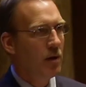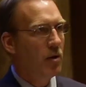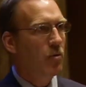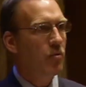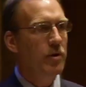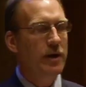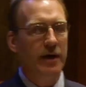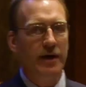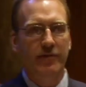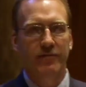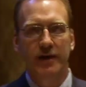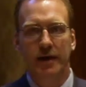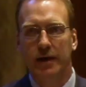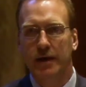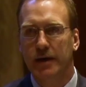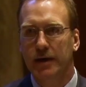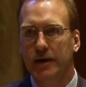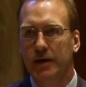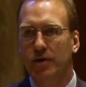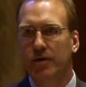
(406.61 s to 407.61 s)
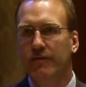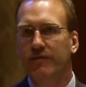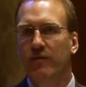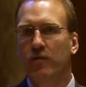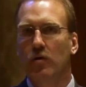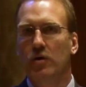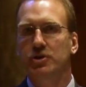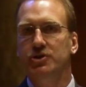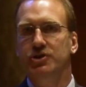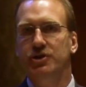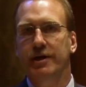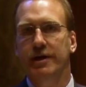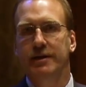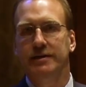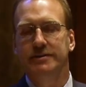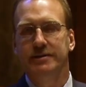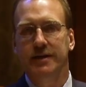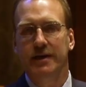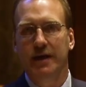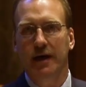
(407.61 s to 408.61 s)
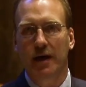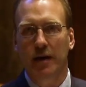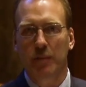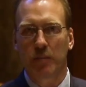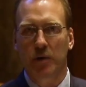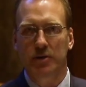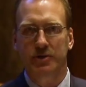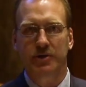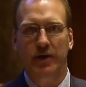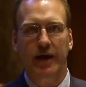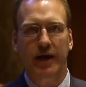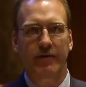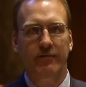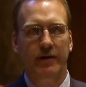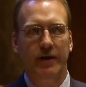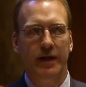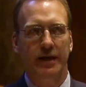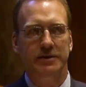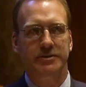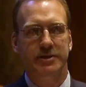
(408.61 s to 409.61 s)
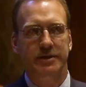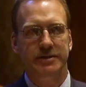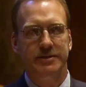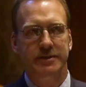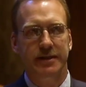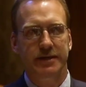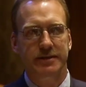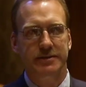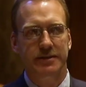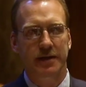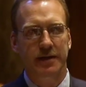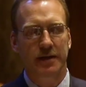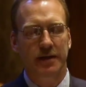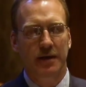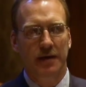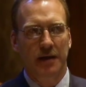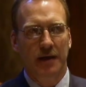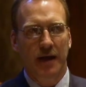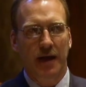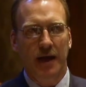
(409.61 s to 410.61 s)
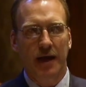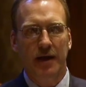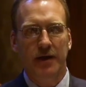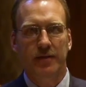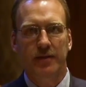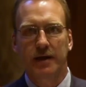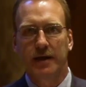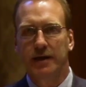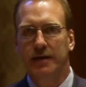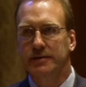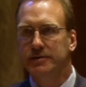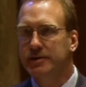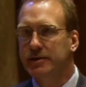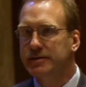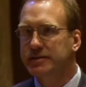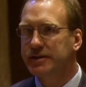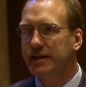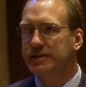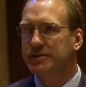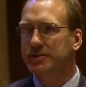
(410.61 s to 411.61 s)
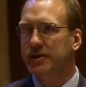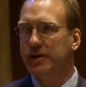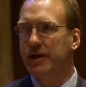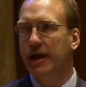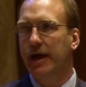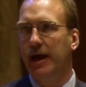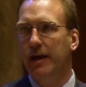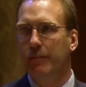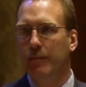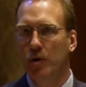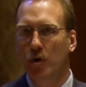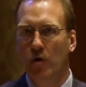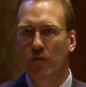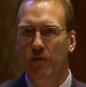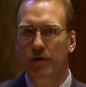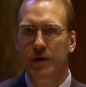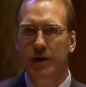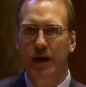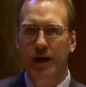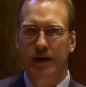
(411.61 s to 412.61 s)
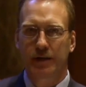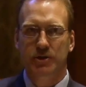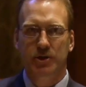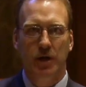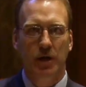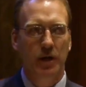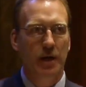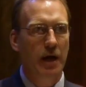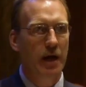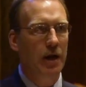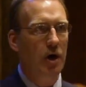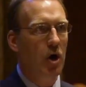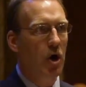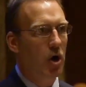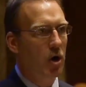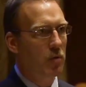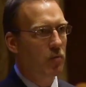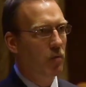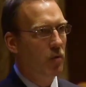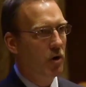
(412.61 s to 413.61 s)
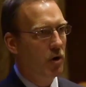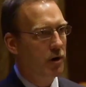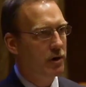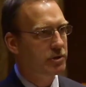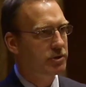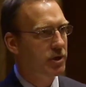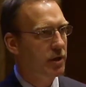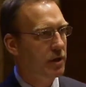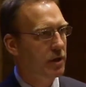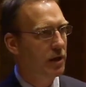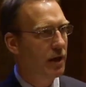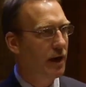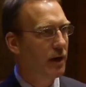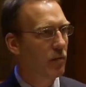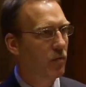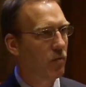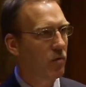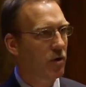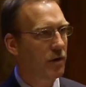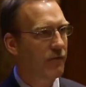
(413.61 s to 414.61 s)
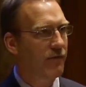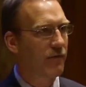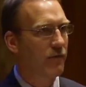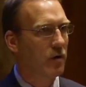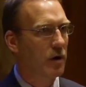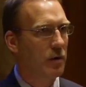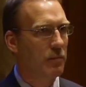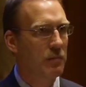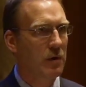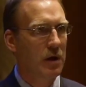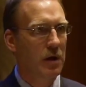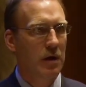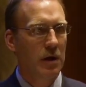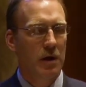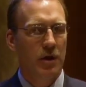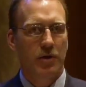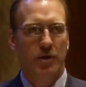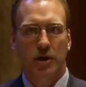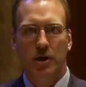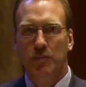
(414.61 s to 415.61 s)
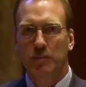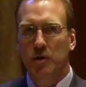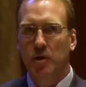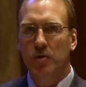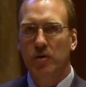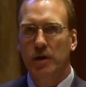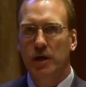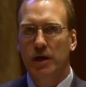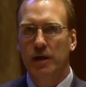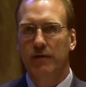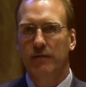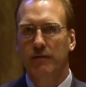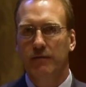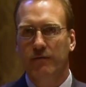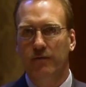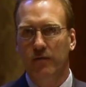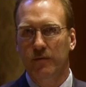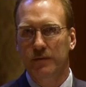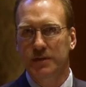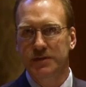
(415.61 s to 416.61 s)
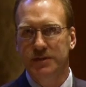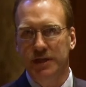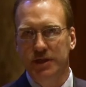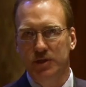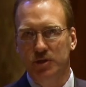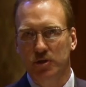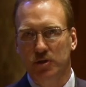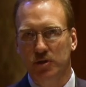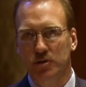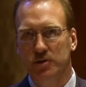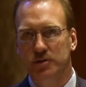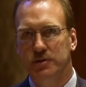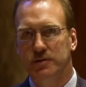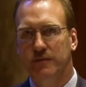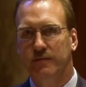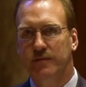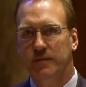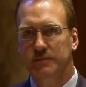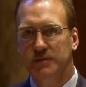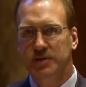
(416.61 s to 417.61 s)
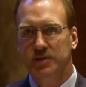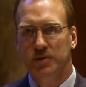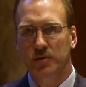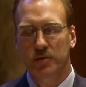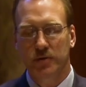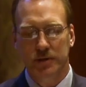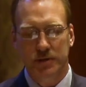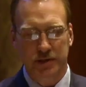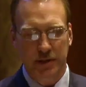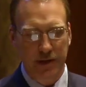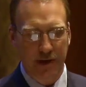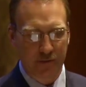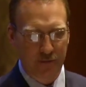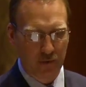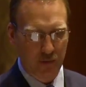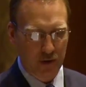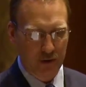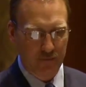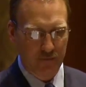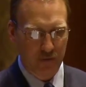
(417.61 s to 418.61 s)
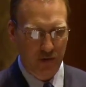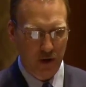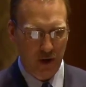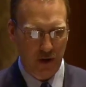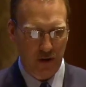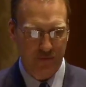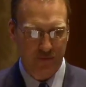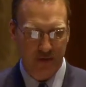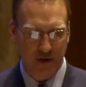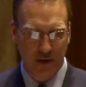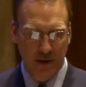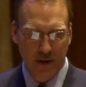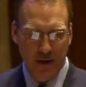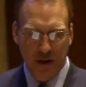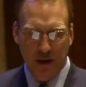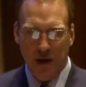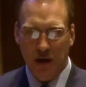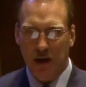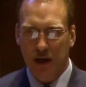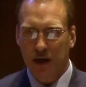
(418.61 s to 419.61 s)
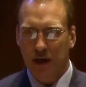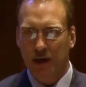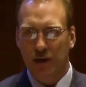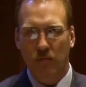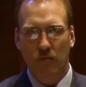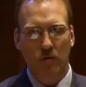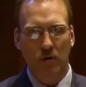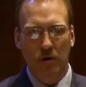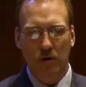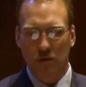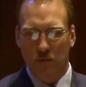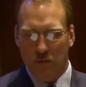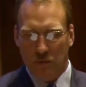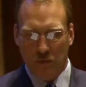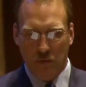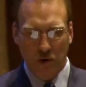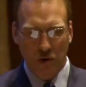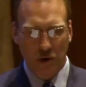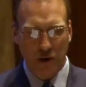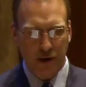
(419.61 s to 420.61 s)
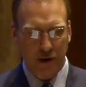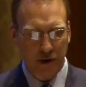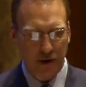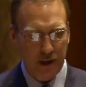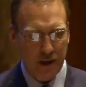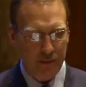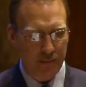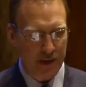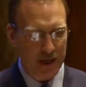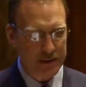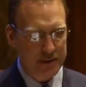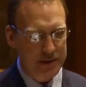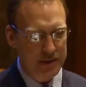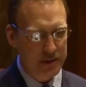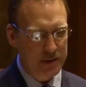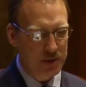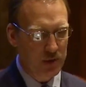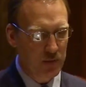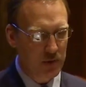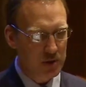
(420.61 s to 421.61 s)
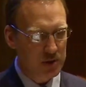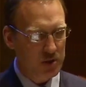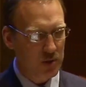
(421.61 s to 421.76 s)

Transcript: We have the uh, good fortune at uh, Humboldt to have a lot of success. And, and the success didn't happen overnight. It took a lot of hard work. It took a lot of work from the community, from the teachers, from the students, and everyone involved. Uh, we're a rural area, about uh, two hundred